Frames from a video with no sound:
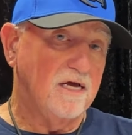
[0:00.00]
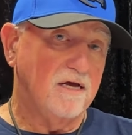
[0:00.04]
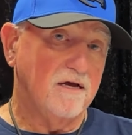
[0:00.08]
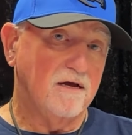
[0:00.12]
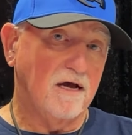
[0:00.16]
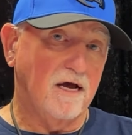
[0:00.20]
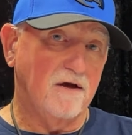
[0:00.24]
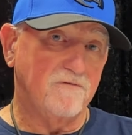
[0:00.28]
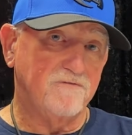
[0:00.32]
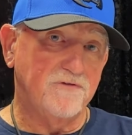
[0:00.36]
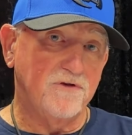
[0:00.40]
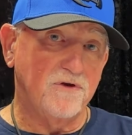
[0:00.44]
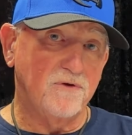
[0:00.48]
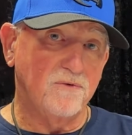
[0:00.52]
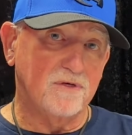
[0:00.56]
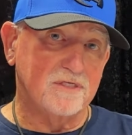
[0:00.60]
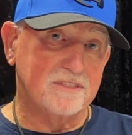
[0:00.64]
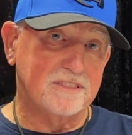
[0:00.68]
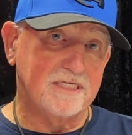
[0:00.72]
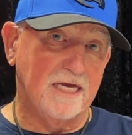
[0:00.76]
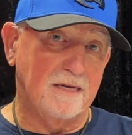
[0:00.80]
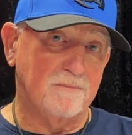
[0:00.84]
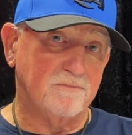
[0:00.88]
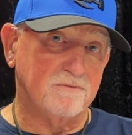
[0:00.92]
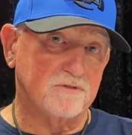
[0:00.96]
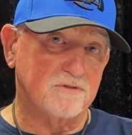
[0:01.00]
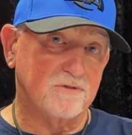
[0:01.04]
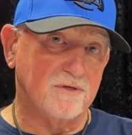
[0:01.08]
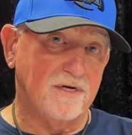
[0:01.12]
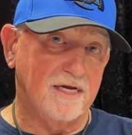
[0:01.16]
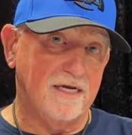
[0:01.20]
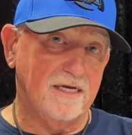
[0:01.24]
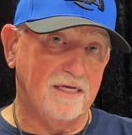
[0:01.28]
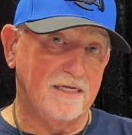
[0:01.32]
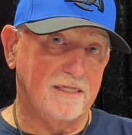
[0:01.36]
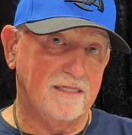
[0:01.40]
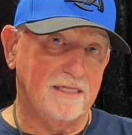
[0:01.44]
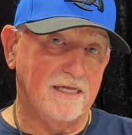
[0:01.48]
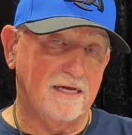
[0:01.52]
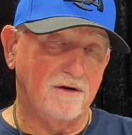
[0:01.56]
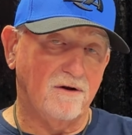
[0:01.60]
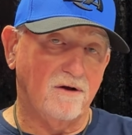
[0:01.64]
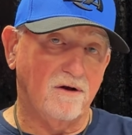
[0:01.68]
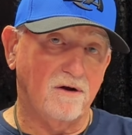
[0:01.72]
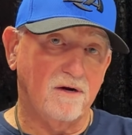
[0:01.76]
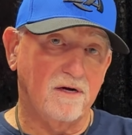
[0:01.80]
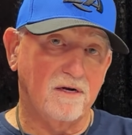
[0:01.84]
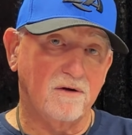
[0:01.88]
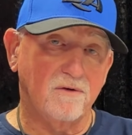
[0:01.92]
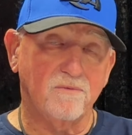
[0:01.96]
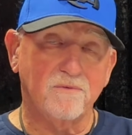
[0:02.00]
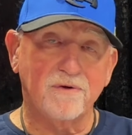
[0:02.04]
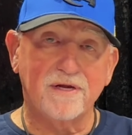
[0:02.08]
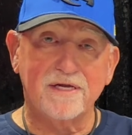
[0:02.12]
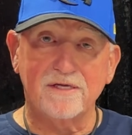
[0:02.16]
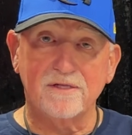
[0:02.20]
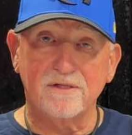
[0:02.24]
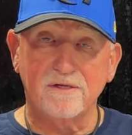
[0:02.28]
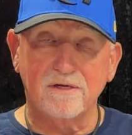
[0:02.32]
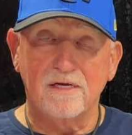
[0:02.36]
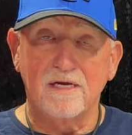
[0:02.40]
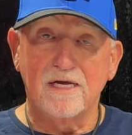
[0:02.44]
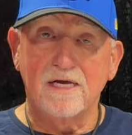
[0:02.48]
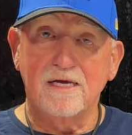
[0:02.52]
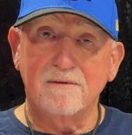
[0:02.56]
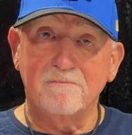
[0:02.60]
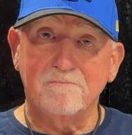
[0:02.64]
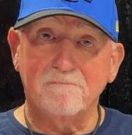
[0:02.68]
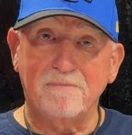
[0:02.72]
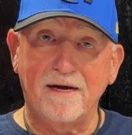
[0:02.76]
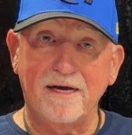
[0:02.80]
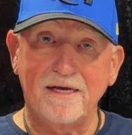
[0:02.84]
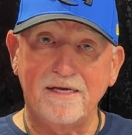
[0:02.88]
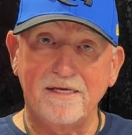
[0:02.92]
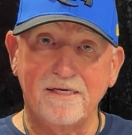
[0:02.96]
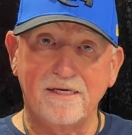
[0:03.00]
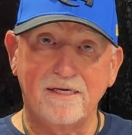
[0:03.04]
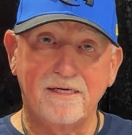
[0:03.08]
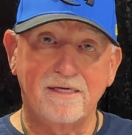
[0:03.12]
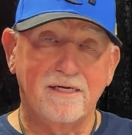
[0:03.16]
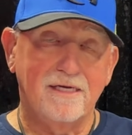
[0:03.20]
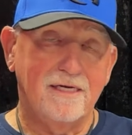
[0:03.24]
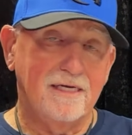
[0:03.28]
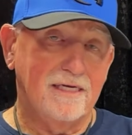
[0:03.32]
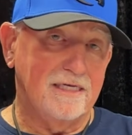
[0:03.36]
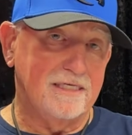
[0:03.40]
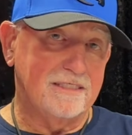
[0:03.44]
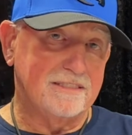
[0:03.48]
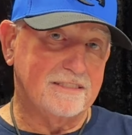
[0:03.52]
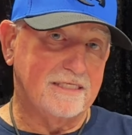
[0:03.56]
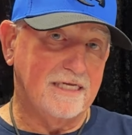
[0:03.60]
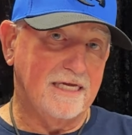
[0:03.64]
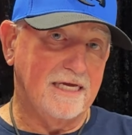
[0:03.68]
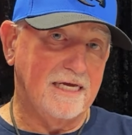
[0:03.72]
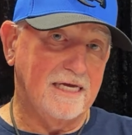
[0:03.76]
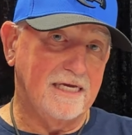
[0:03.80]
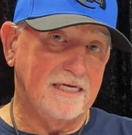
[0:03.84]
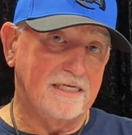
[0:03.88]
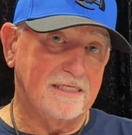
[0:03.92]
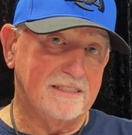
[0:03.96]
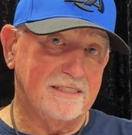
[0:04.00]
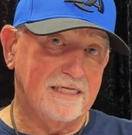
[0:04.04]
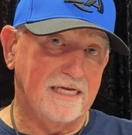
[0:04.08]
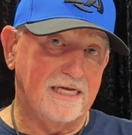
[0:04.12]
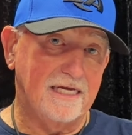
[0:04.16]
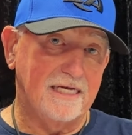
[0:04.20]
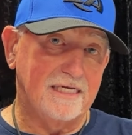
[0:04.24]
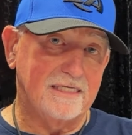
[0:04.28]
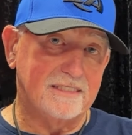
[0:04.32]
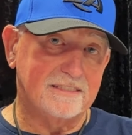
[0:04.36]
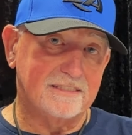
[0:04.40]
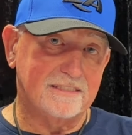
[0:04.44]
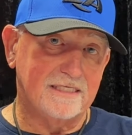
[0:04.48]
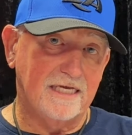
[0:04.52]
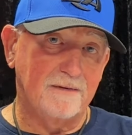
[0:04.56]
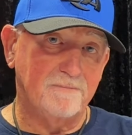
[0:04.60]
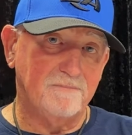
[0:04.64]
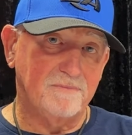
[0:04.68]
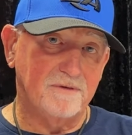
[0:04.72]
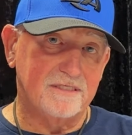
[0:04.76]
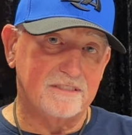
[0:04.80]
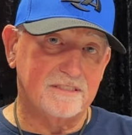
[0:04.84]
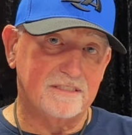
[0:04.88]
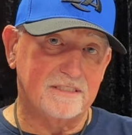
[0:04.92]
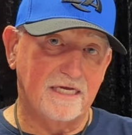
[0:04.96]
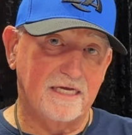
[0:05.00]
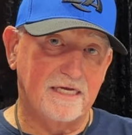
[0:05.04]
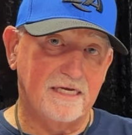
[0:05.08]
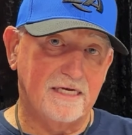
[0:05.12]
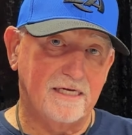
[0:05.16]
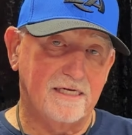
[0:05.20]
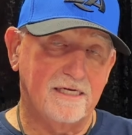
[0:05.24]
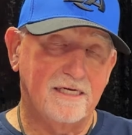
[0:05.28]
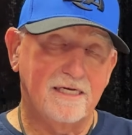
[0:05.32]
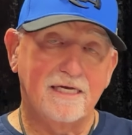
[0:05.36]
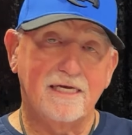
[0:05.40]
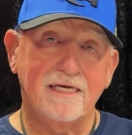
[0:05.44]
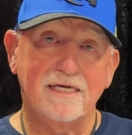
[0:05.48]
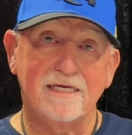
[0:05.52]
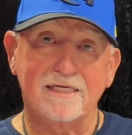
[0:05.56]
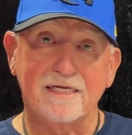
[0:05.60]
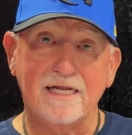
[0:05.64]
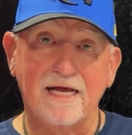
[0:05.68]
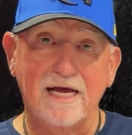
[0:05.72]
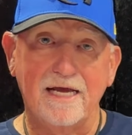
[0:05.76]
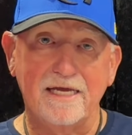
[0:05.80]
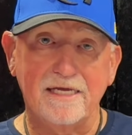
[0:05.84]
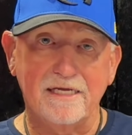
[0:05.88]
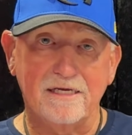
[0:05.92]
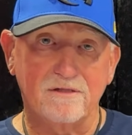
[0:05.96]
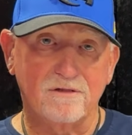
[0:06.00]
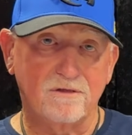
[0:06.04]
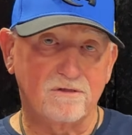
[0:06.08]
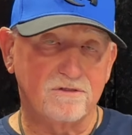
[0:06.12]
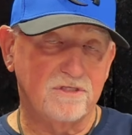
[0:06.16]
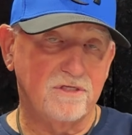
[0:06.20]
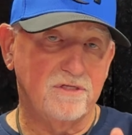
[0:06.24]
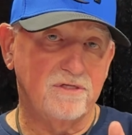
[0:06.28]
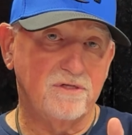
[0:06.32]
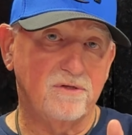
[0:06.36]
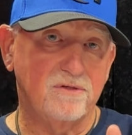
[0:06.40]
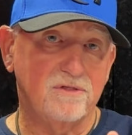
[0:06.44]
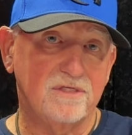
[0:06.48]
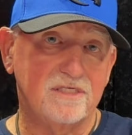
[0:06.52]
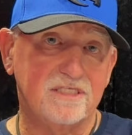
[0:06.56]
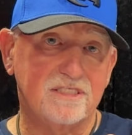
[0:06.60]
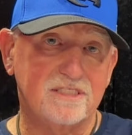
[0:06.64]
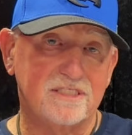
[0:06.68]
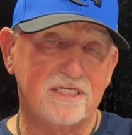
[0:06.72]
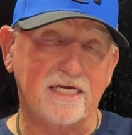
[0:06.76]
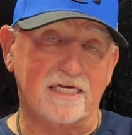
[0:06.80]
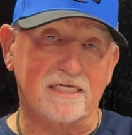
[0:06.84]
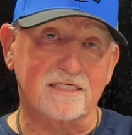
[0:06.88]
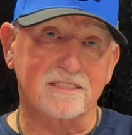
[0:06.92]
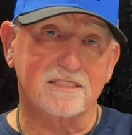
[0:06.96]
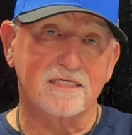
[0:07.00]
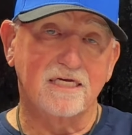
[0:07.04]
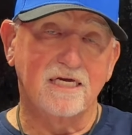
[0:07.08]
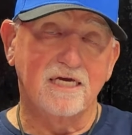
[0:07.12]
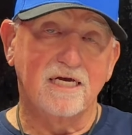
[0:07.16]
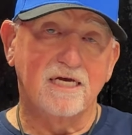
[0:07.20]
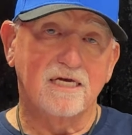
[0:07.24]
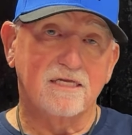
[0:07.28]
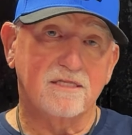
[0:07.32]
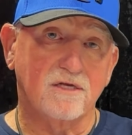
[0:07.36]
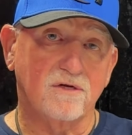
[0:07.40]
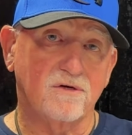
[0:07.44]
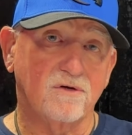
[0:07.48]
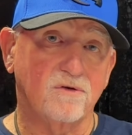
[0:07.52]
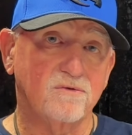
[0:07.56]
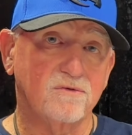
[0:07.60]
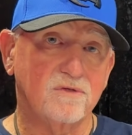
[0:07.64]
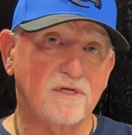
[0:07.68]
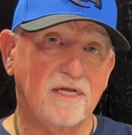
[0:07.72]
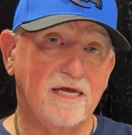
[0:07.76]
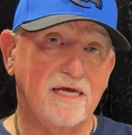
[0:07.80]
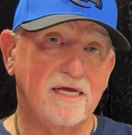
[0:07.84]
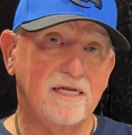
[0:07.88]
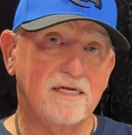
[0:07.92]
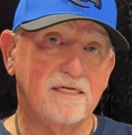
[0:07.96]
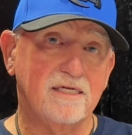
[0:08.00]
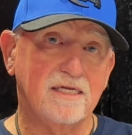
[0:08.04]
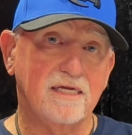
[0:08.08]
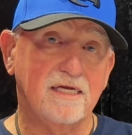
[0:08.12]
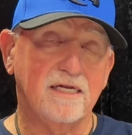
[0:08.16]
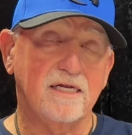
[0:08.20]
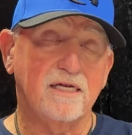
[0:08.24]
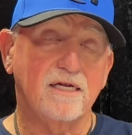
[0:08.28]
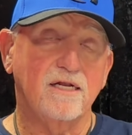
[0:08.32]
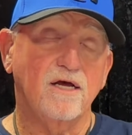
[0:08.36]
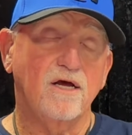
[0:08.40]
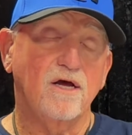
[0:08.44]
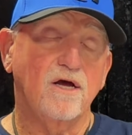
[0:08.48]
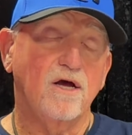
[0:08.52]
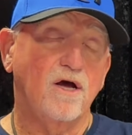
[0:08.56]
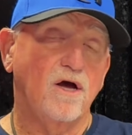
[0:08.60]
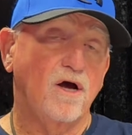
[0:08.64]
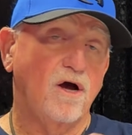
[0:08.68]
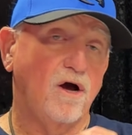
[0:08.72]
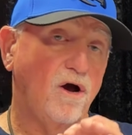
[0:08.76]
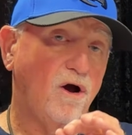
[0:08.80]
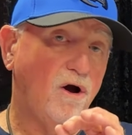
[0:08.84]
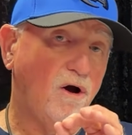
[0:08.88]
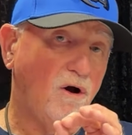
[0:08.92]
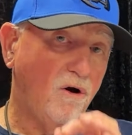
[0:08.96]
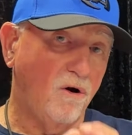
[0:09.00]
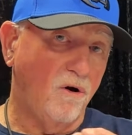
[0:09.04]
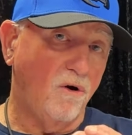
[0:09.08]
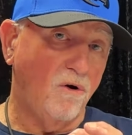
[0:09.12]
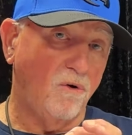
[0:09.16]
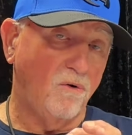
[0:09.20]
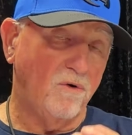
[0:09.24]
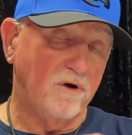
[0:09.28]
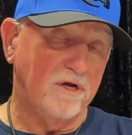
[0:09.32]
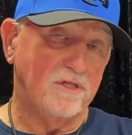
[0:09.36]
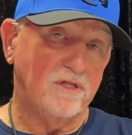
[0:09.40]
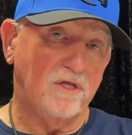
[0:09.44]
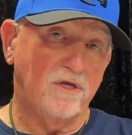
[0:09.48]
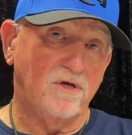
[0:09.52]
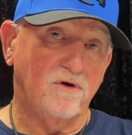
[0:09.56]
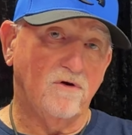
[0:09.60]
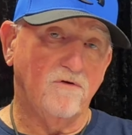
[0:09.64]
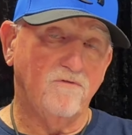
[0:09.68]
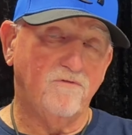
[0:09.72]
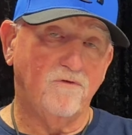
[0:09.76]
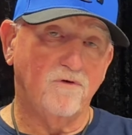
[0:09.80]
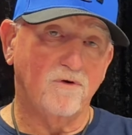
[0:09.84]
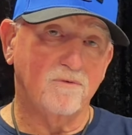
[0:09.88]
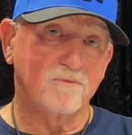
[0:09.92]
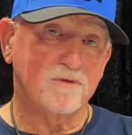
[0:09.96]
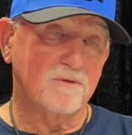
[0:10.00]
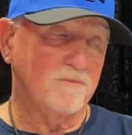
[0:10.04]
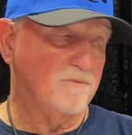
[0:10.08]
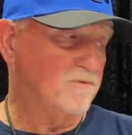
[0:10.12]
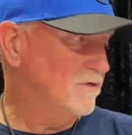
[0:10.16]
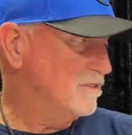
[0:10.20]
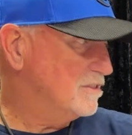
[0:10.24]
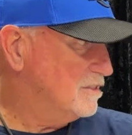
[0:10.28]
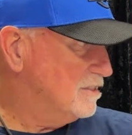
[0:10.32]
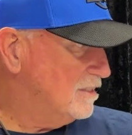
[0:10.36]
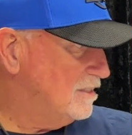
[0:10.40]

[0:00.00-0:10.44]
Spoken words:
A few examples, right, that are irregular. Vaya, esté, de, sepa, sea, and haya. Those are the only 6 that don't end in o in the yo form of the present